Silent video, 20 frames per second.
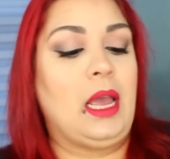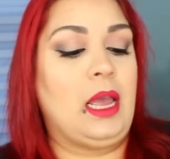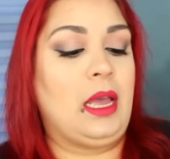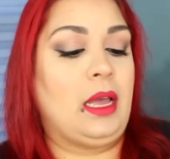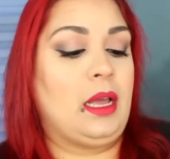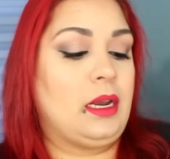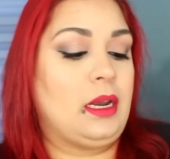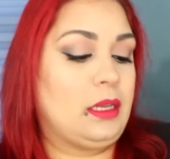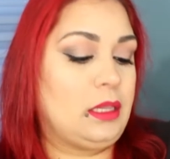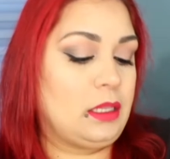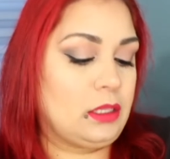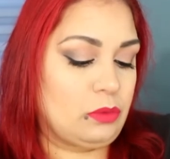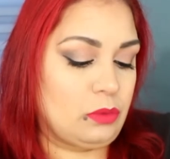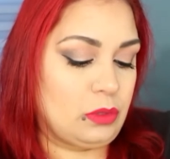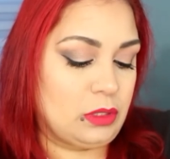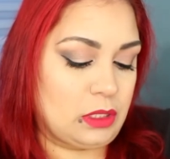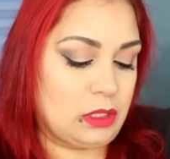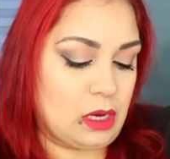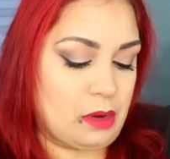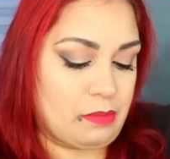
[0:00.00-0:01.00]
And this
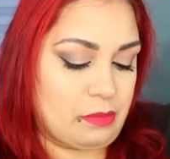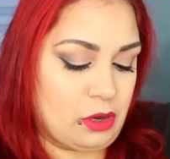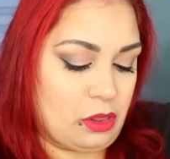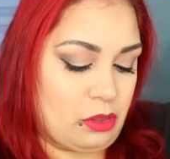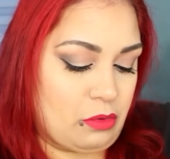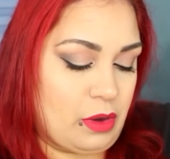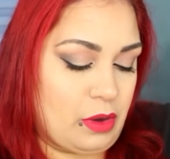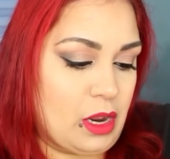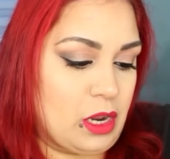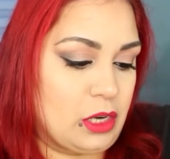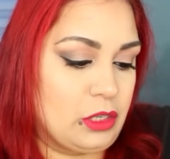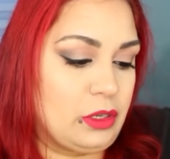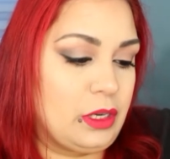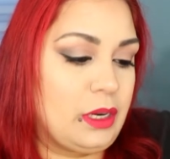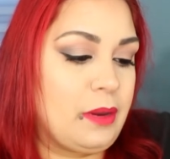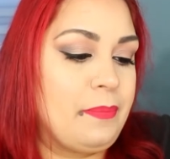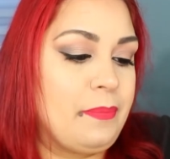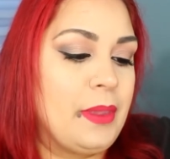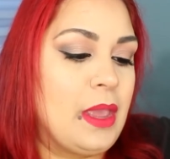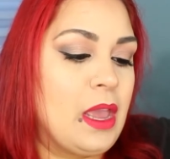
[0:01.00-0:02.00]
one's the number
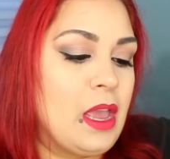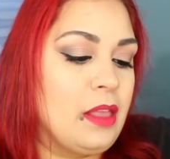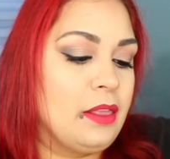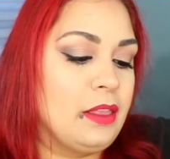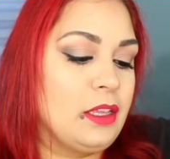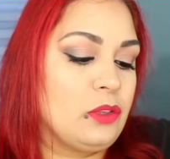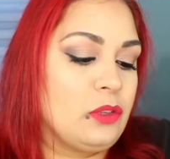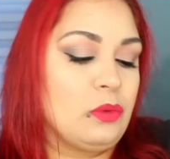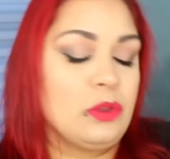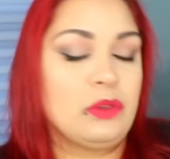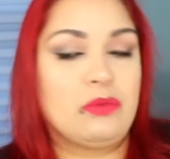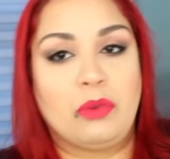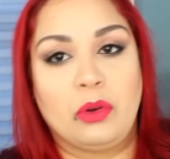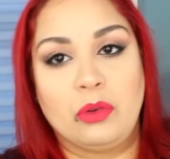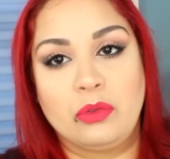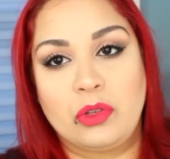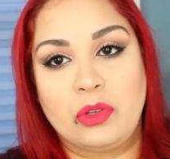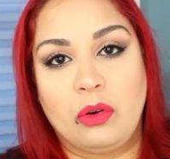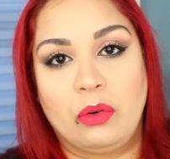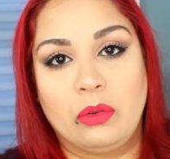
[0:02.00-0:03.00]
300. This one's
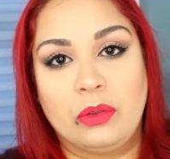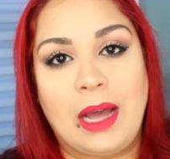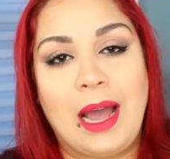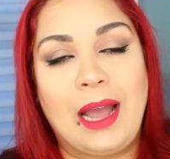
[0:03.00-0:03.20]
rose gold.